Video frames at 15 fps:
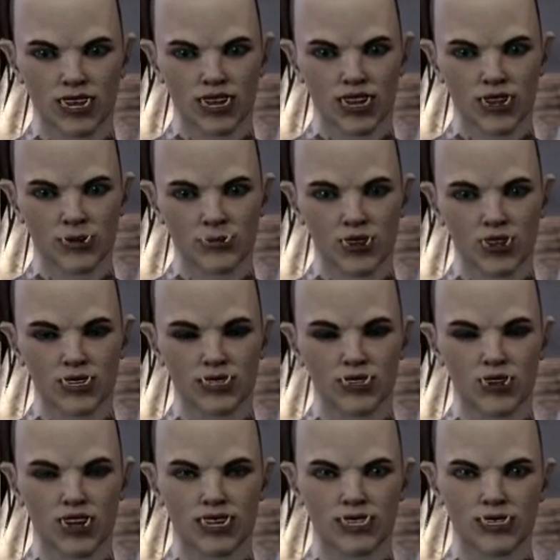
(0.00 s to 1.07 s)
And when the mood
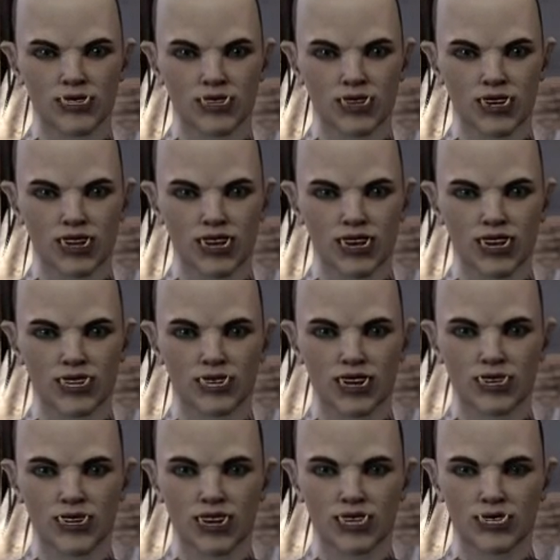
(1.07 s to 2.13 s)
strikes, I
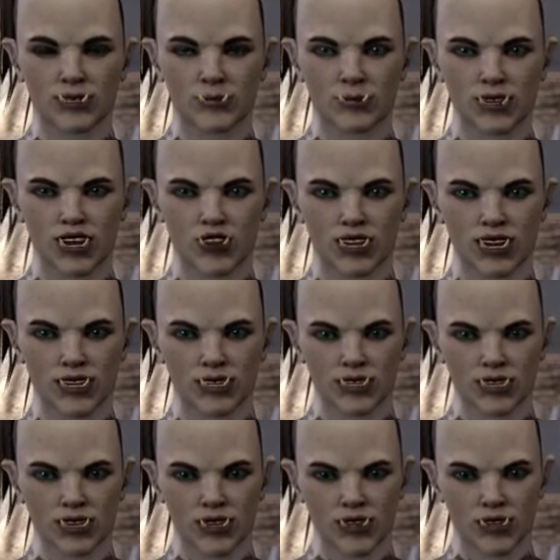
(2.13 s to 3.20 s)
assign
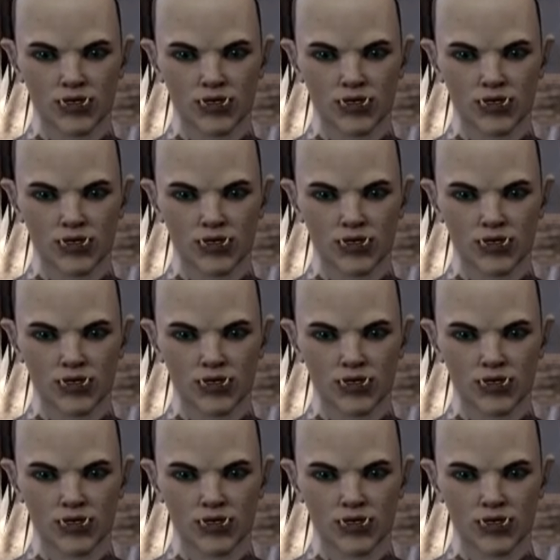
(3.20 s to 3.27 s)
pledges.